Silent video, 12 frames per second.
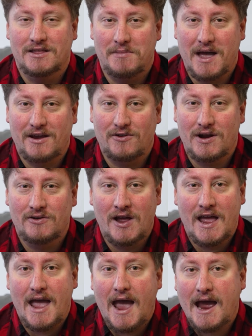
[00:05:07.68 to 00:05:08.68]
the background
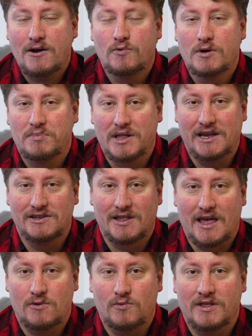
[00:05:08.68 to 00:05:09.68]
and replace
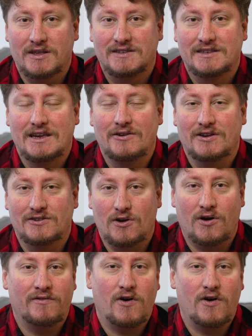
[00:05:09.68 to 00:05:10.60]
that with a series of